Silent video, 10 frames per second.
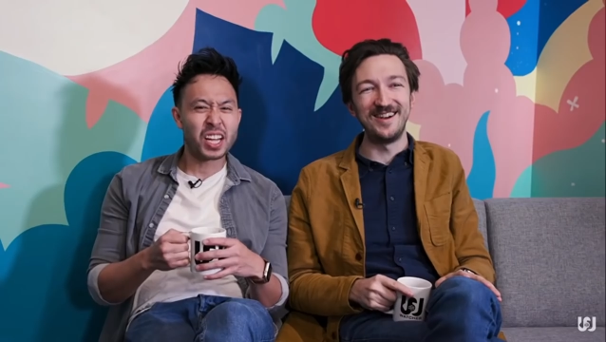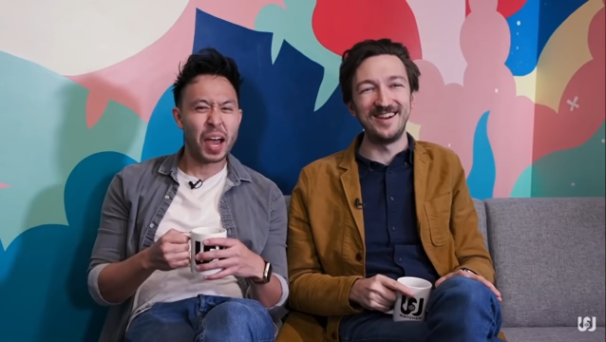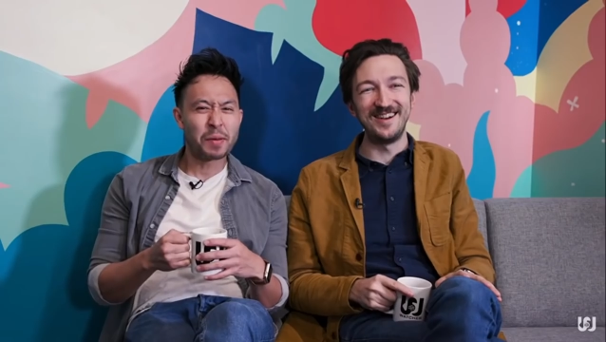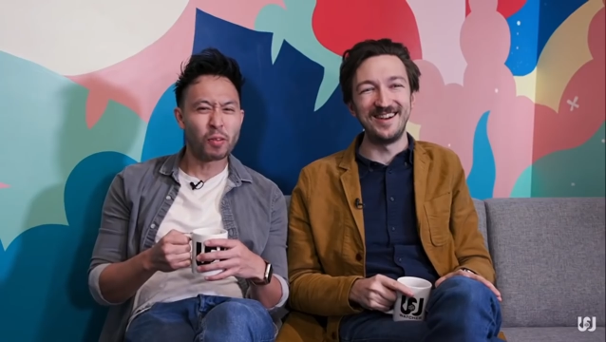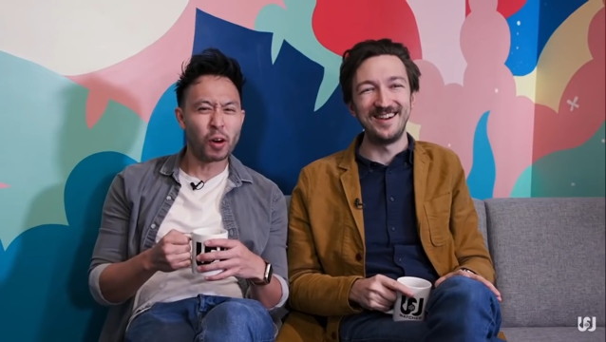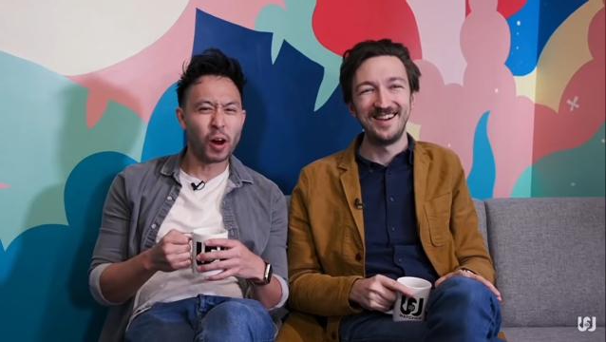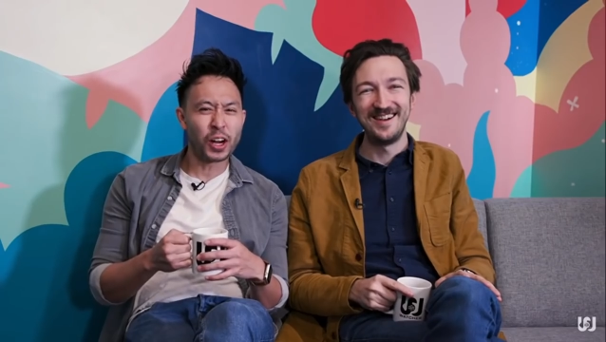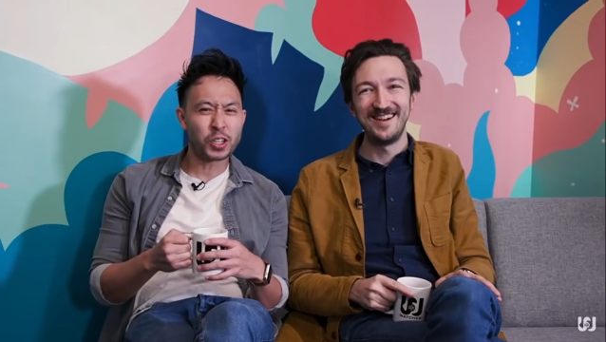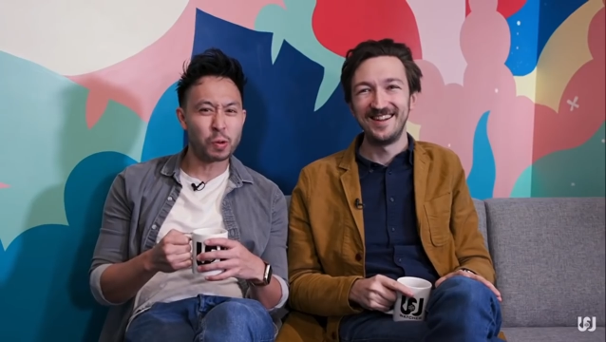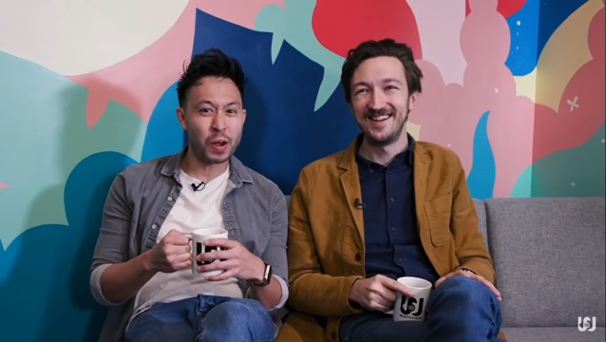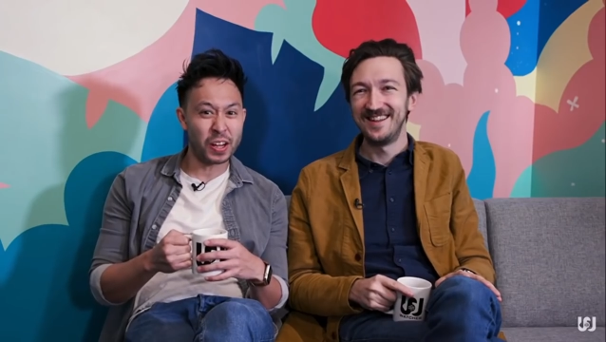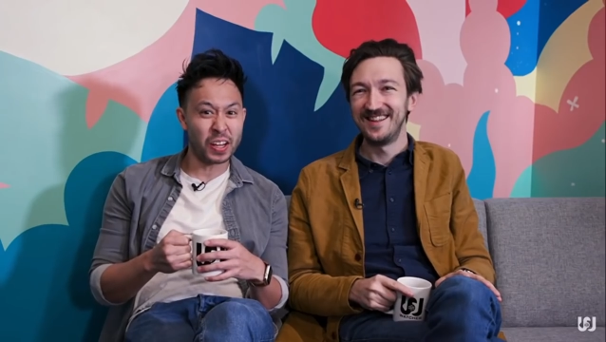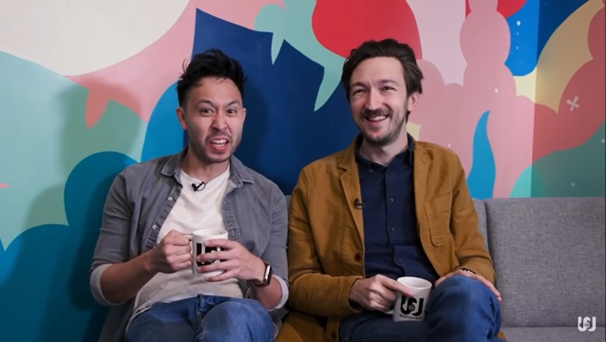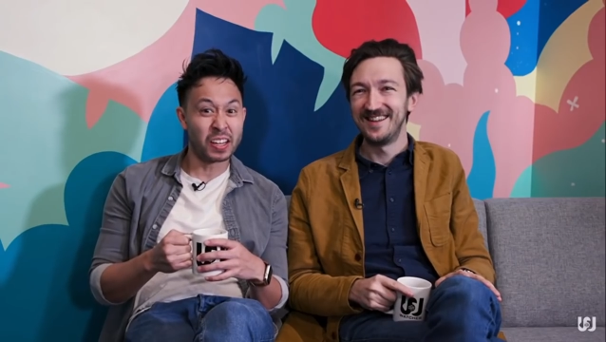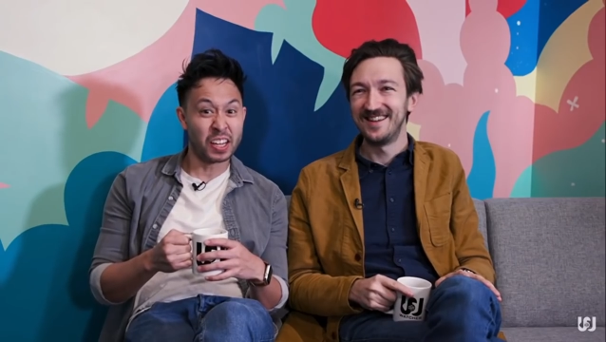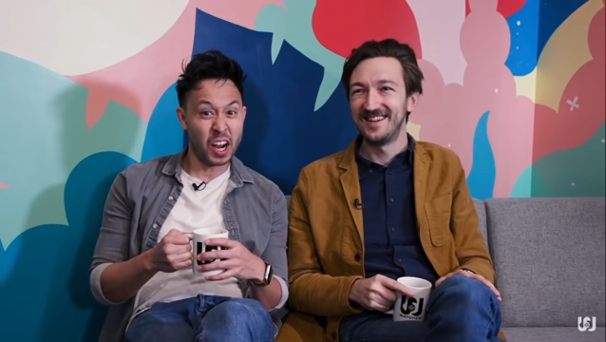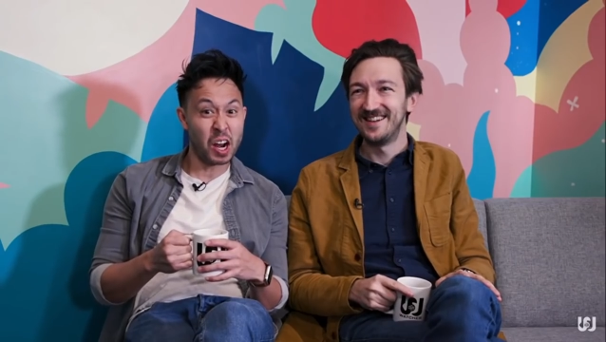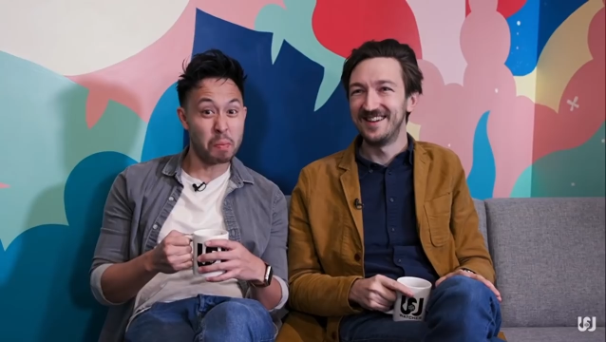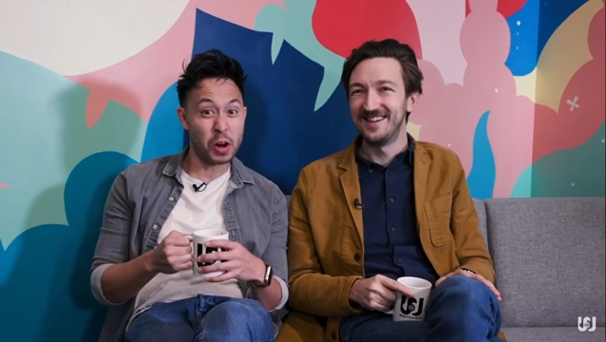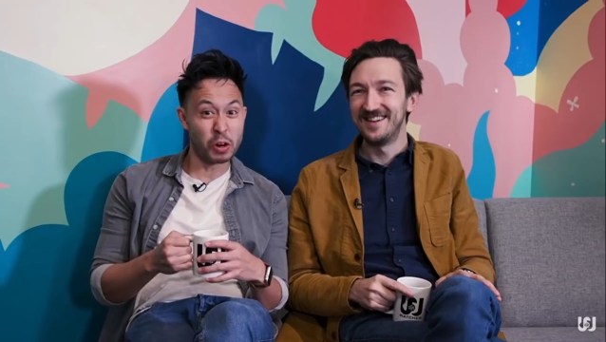Speaker 1: time for Watcher Weekly.
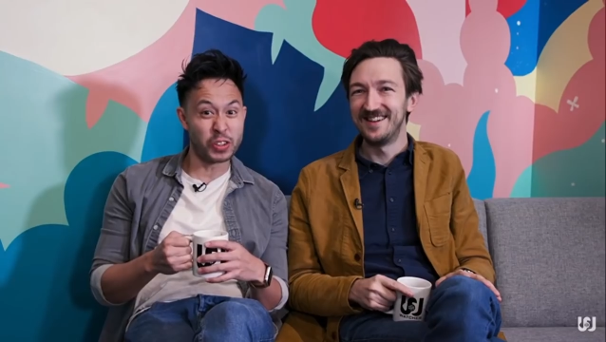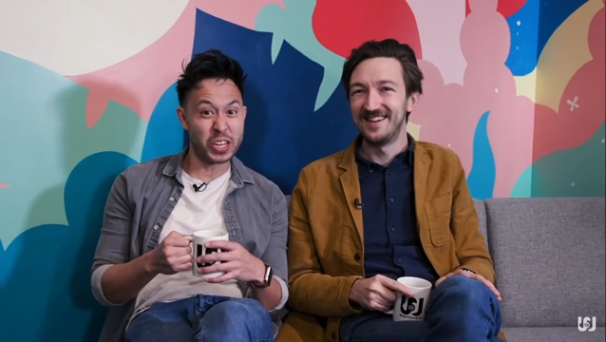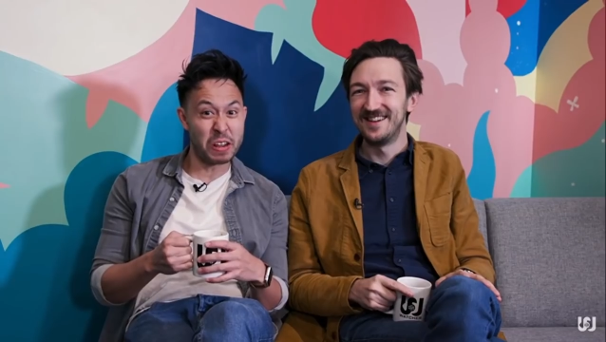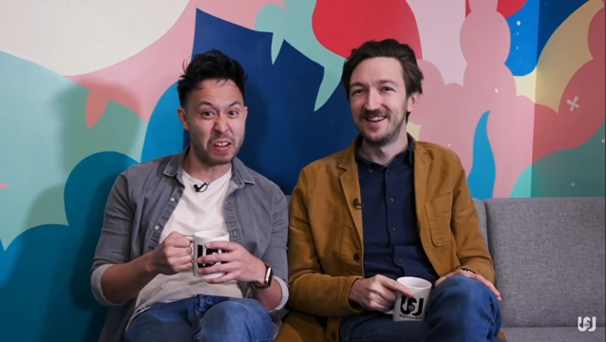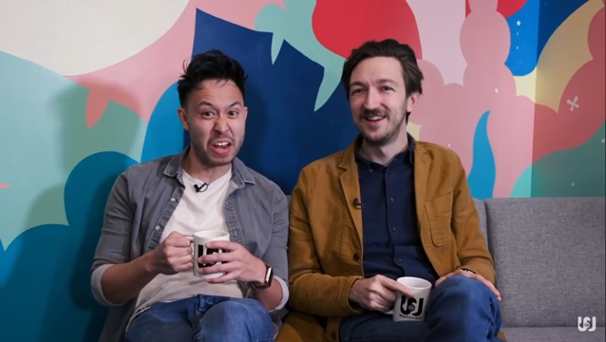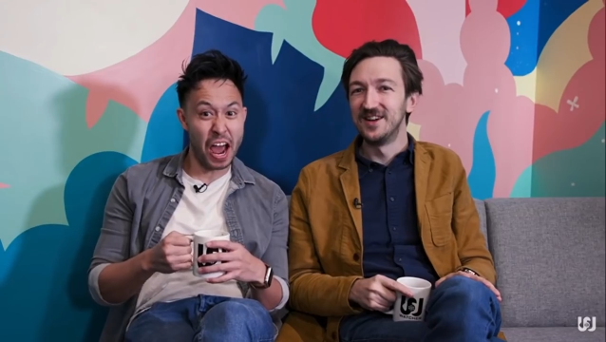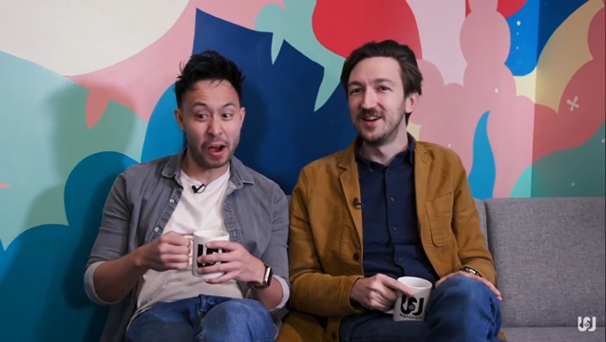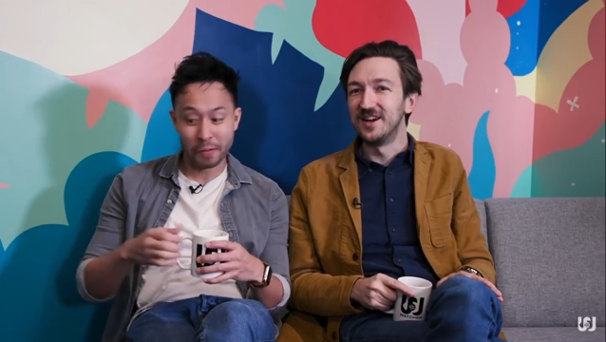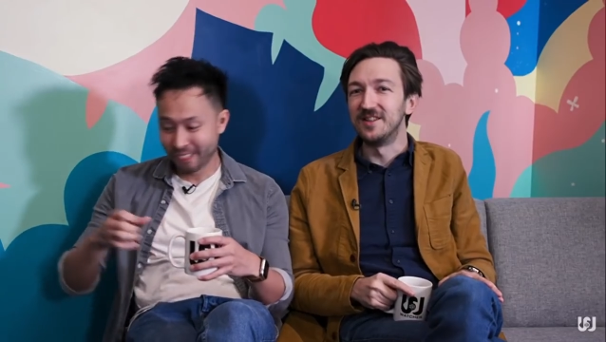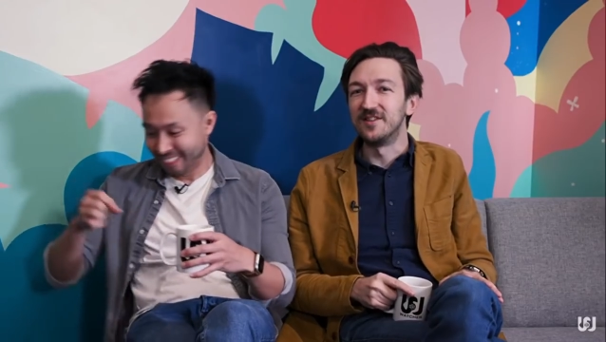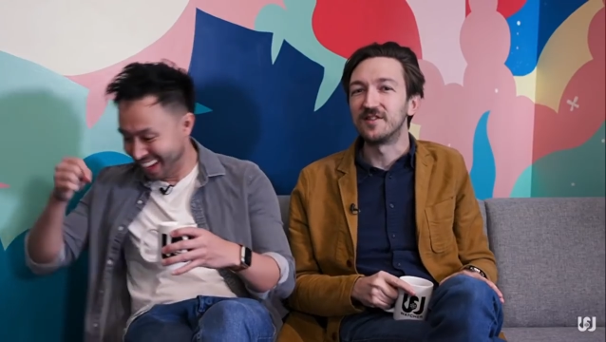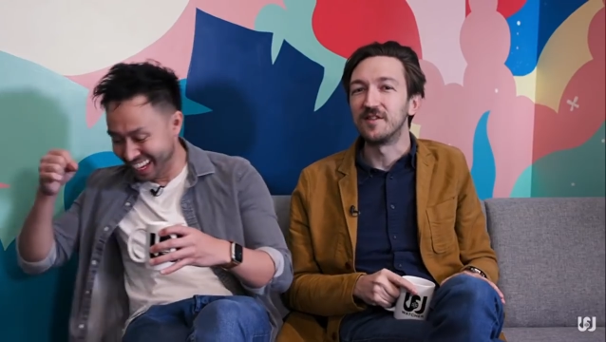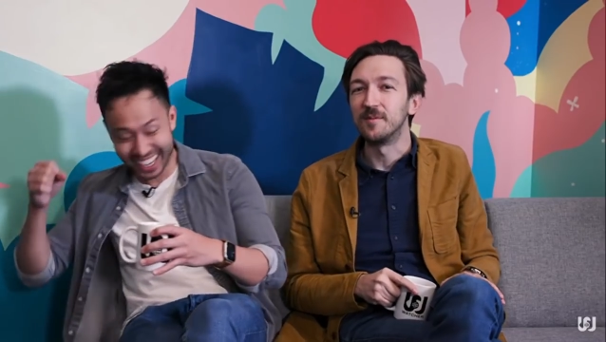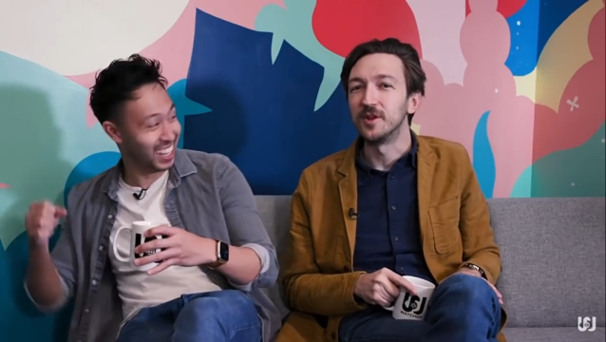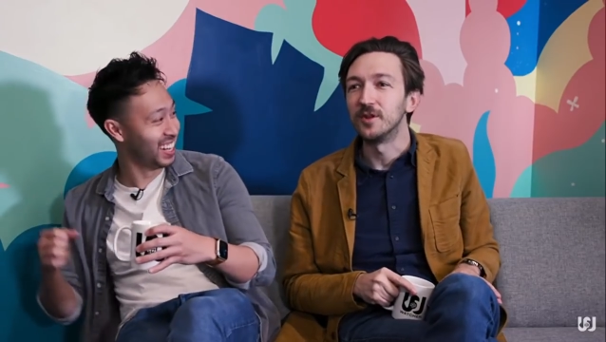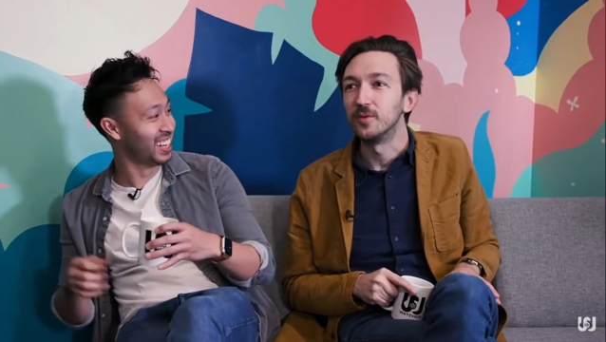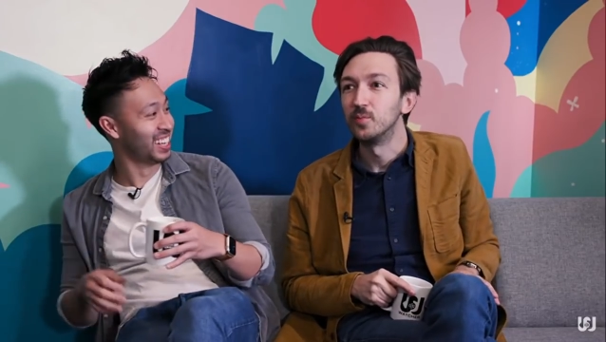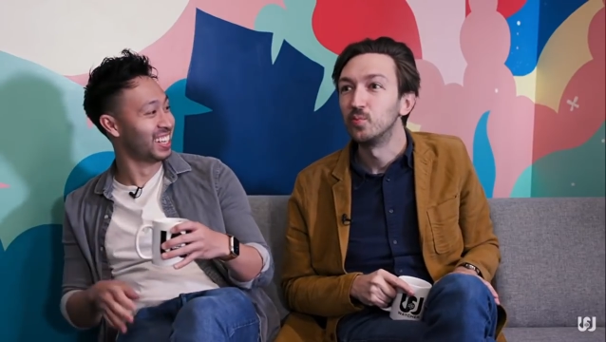Gonna murder Steven now.
Speaker 2: And then just give him a little.